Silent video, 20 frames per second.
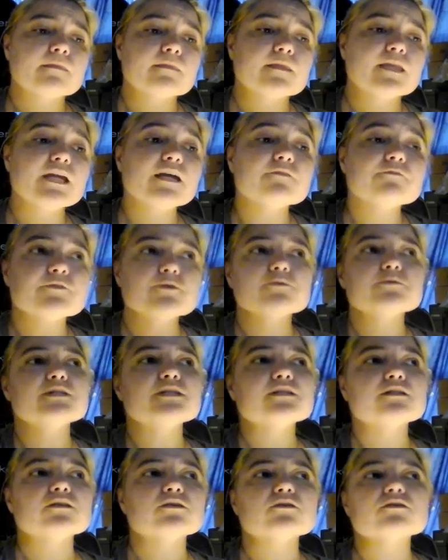If you
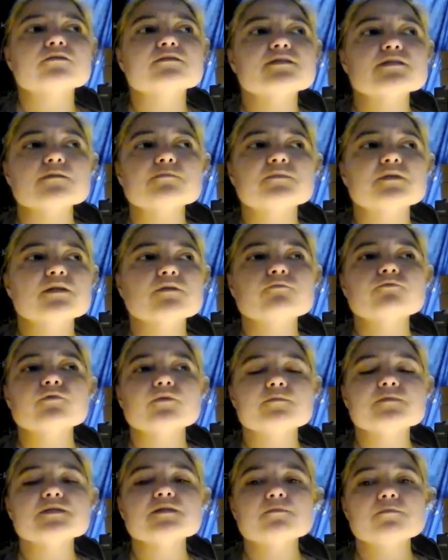did learn something
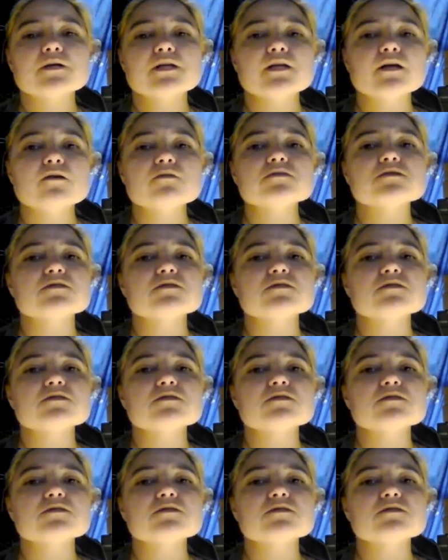from somebody else,